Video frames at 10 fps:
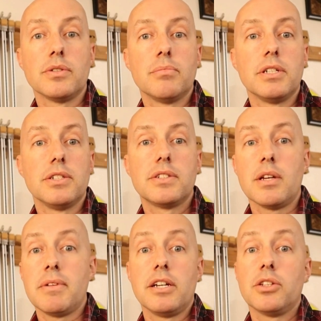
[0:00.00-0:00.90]
to a piece
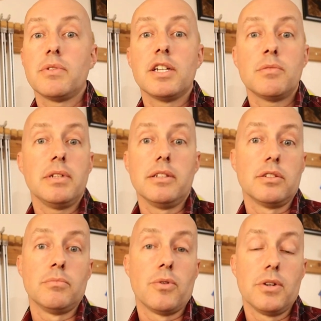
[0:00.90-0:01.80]
that may otherwise be
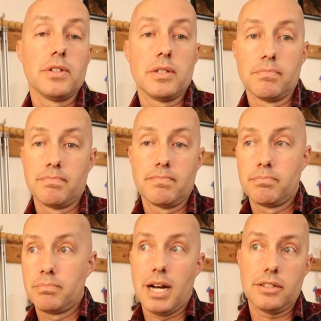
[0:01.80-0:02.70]
little more than a
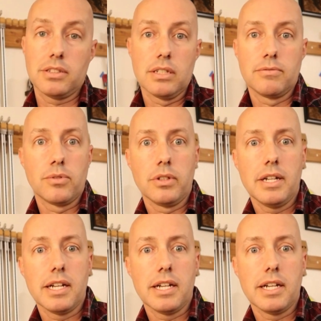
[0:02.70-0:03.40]
box on 4